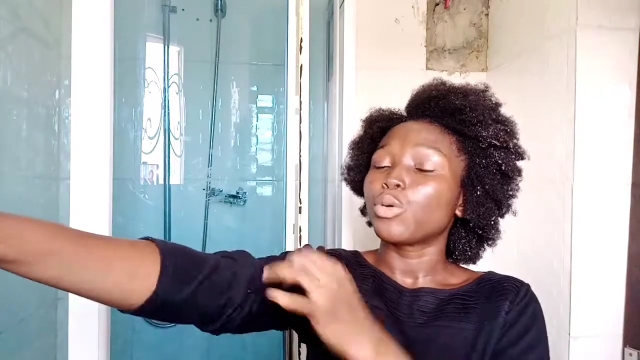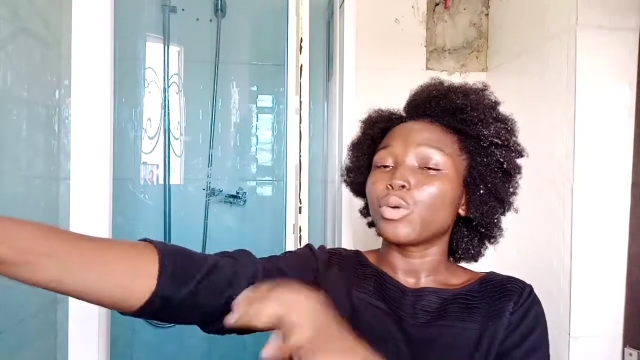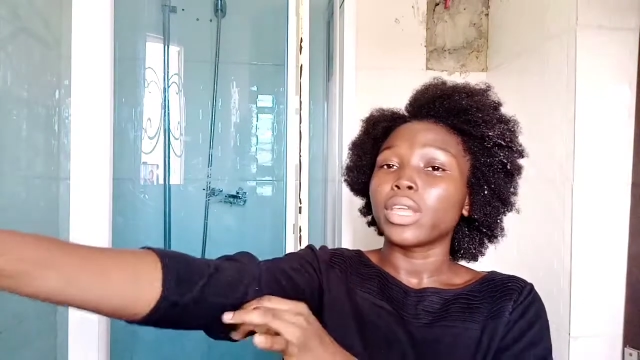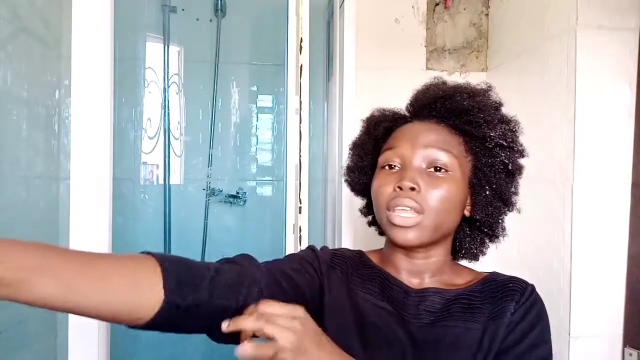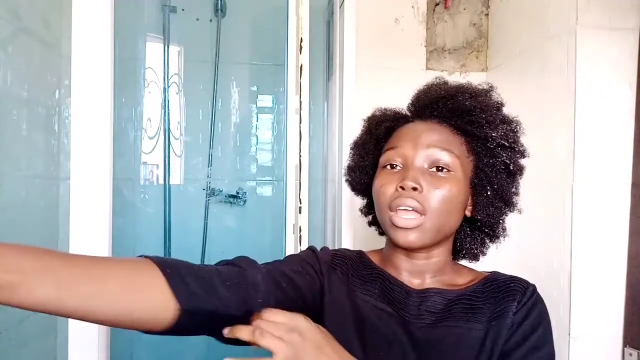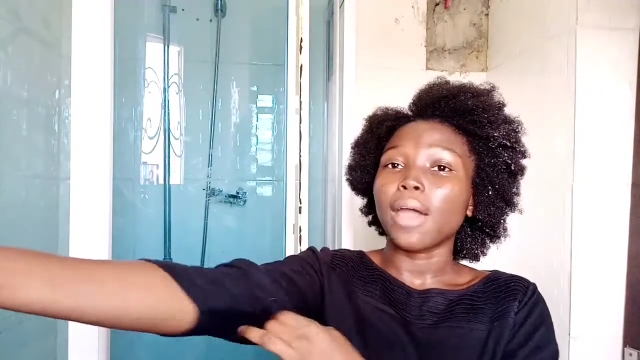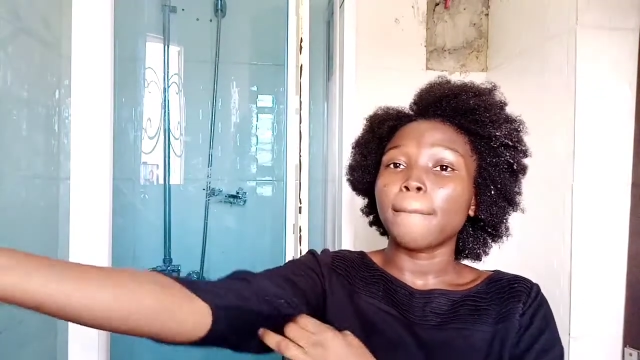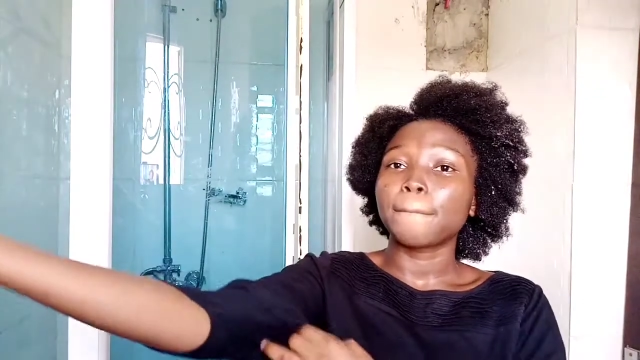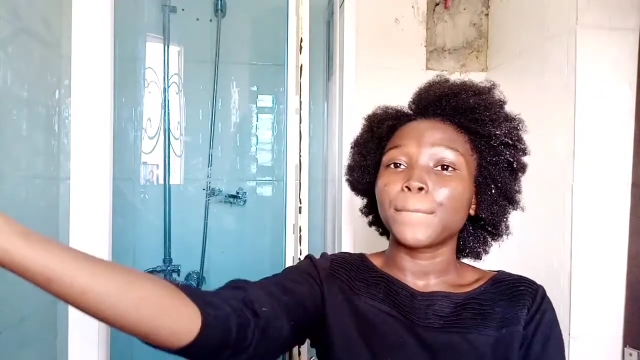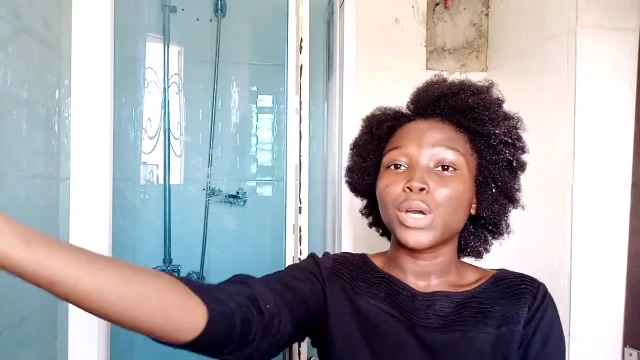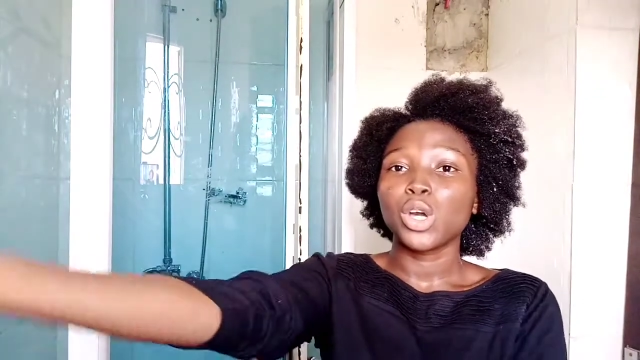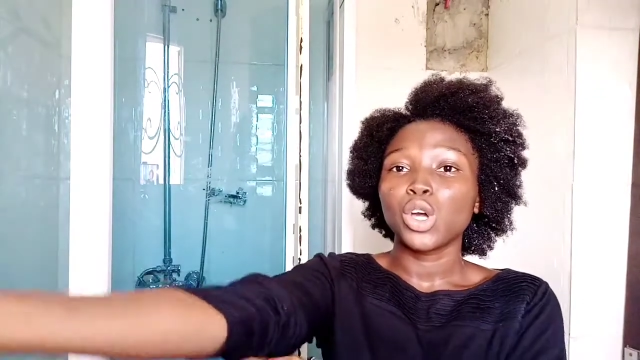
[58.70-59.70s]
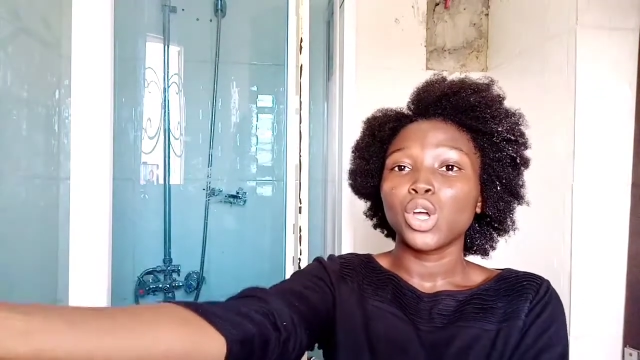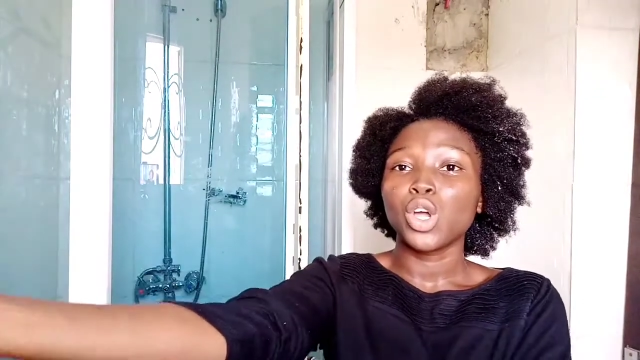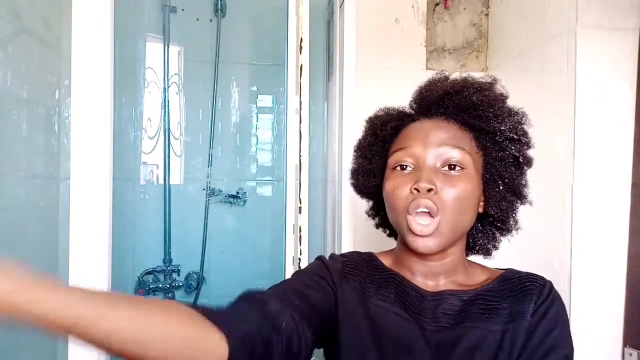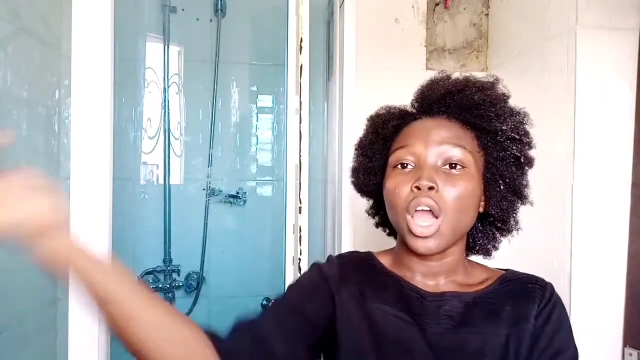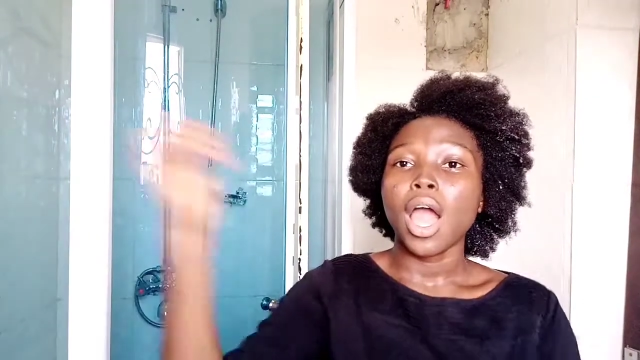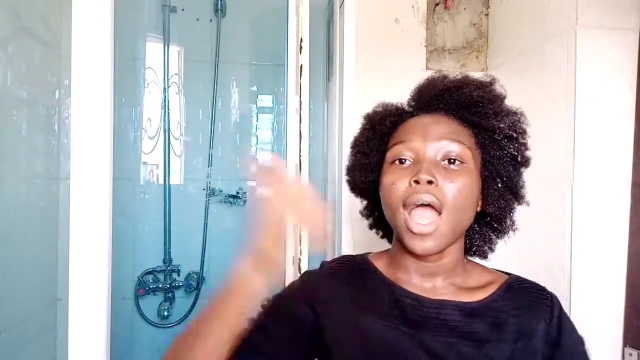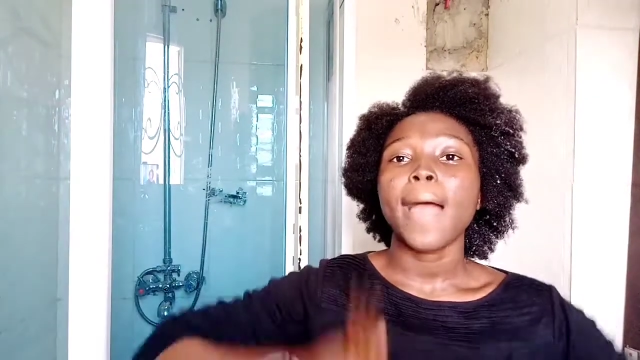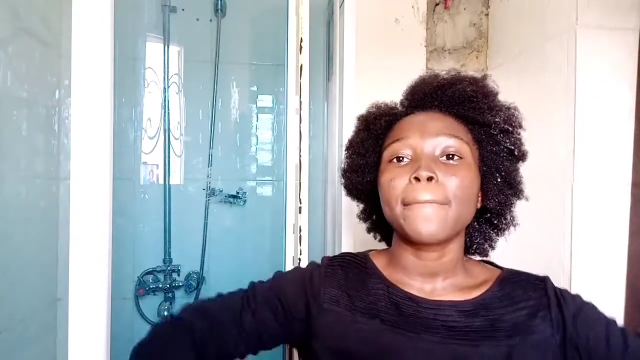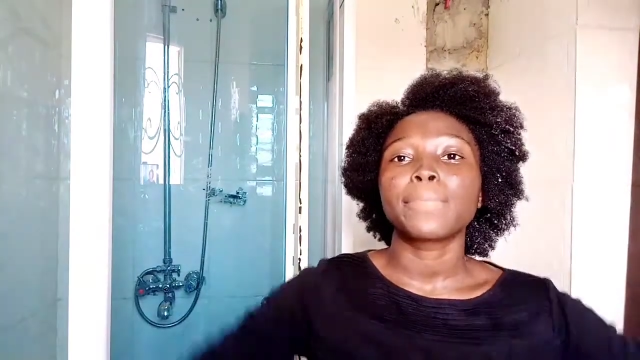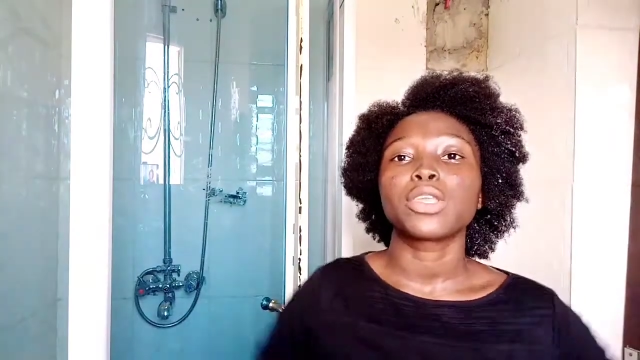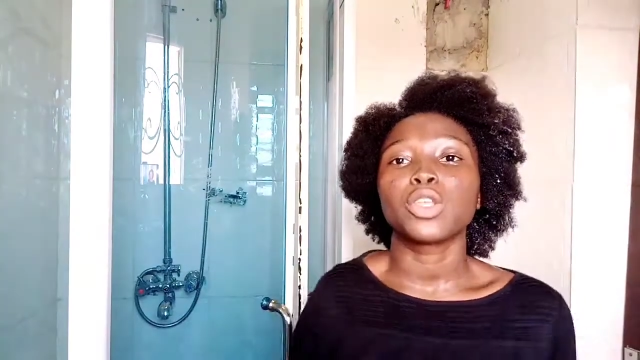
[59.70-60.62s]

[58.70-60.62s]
put it up up,